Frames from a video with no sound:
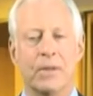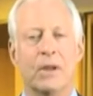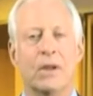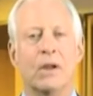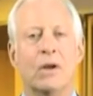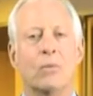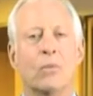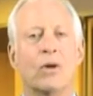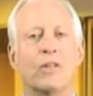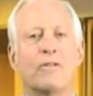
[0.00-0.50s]

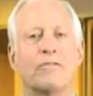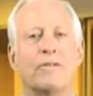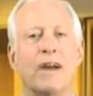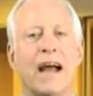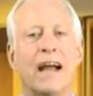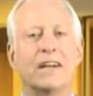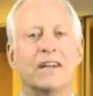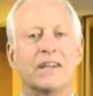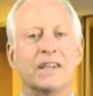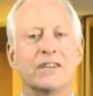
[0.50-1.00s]
Well, the
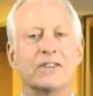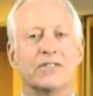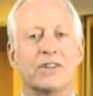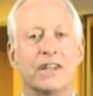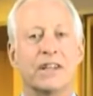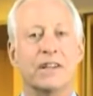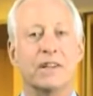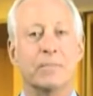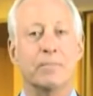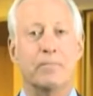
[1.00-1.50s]
fact is
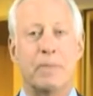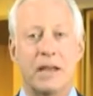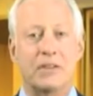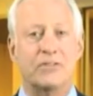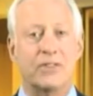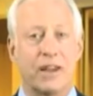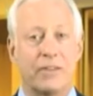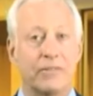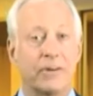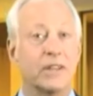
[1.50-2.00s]
that the best
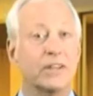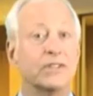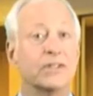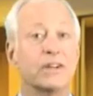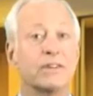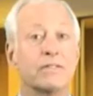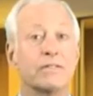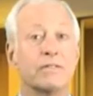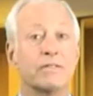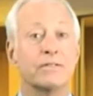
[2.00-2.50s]
definition
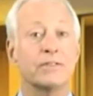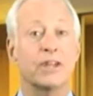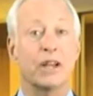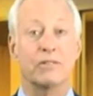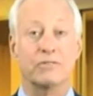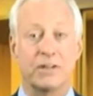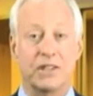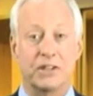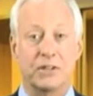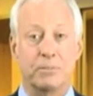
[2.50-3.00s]
of
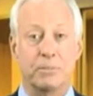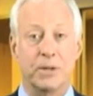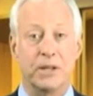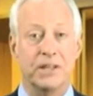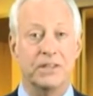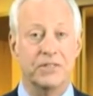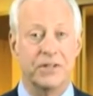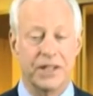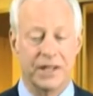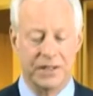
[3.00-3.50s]
self-discipline
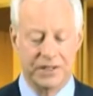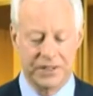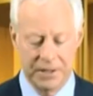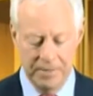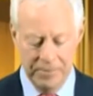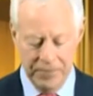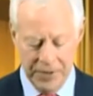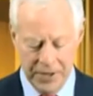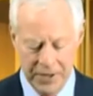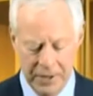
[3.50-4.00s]
is this.
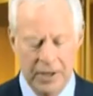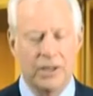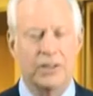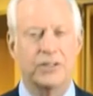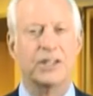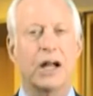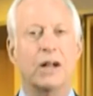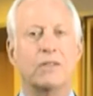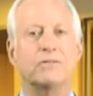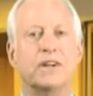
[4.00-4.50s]

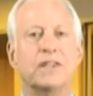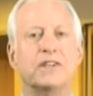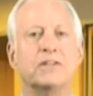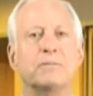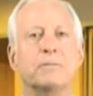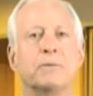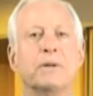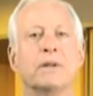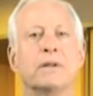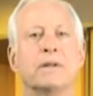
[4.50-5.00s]

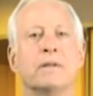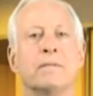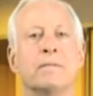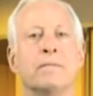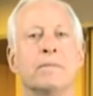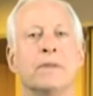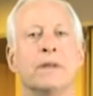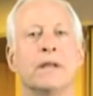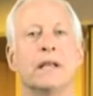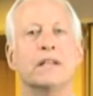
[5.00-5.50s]
Self-discipline
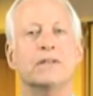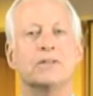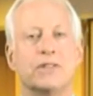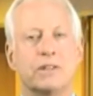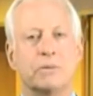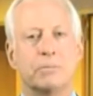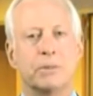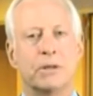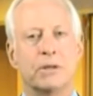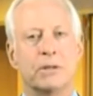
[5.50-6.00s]
is the
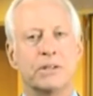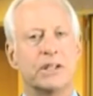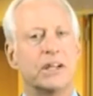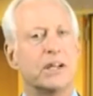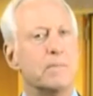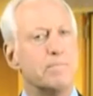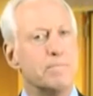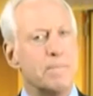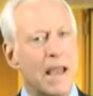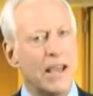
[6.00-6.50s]
ability to
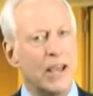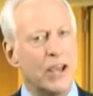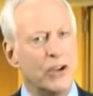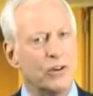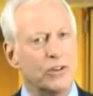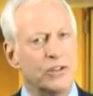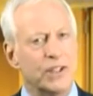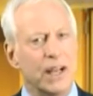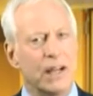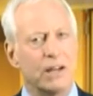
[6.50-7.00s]
make
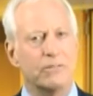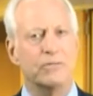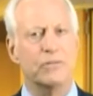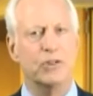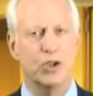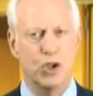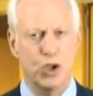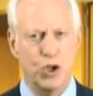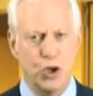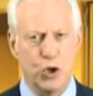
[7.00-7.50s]
yourself
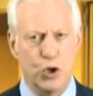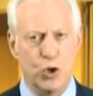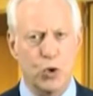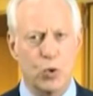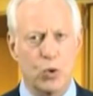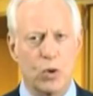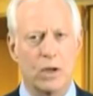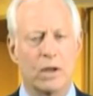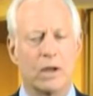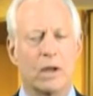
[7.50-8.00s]

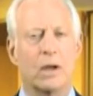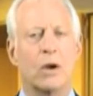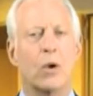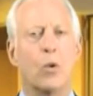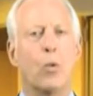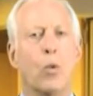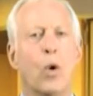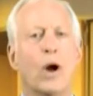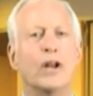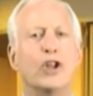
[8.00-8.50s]
do
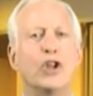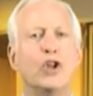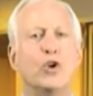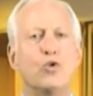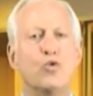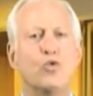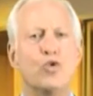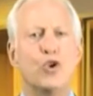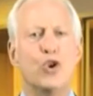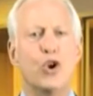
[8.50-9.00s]
what
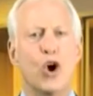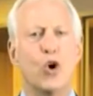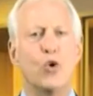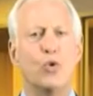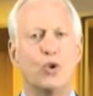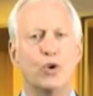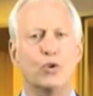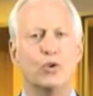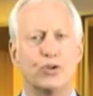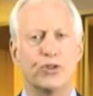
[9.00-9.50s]
you know
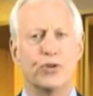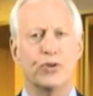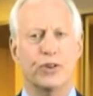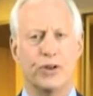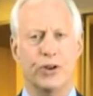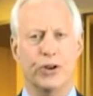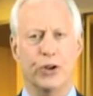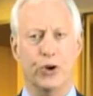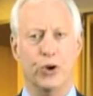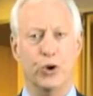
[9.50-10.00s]
you
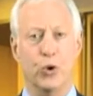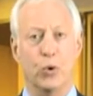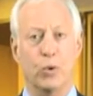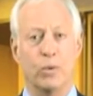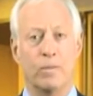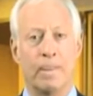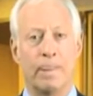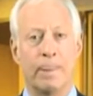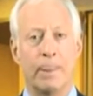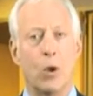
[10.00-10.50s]
should do,
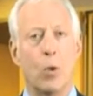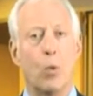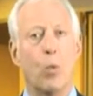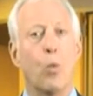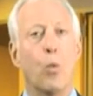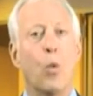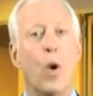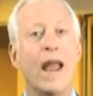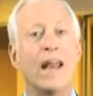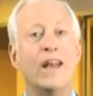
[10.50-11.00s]

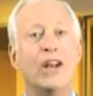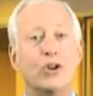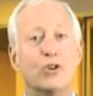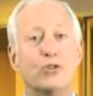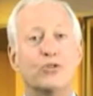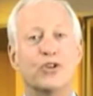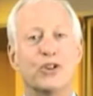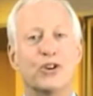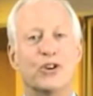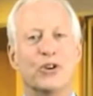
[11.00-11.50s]
when you
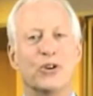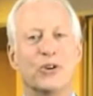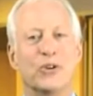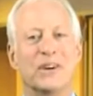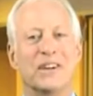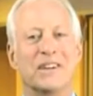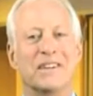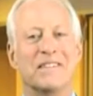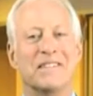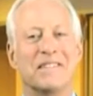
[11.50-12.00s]
should do
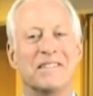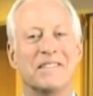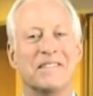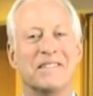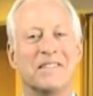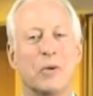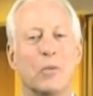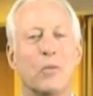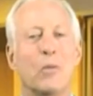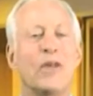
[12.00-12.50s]
it,
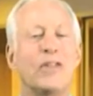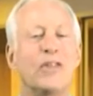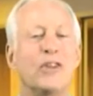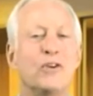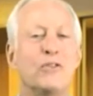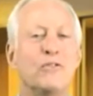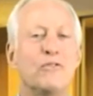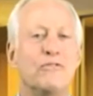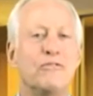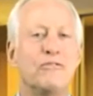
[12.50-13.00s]
whether
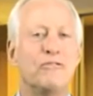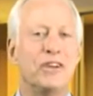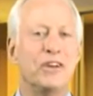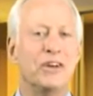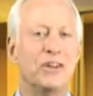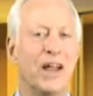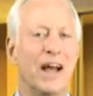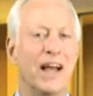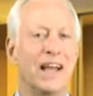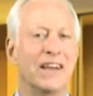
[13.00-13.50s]
you
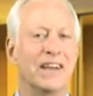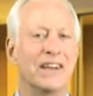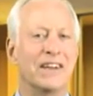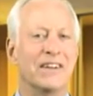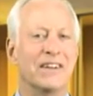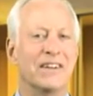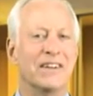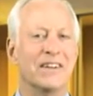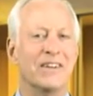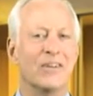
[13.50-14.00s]
feel like it
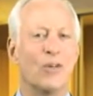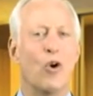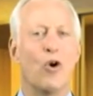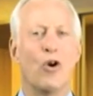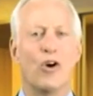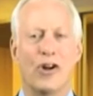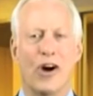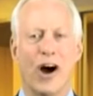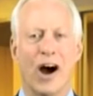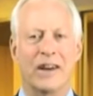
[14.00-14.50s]

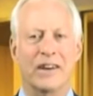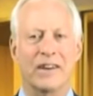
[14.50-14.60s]
or not.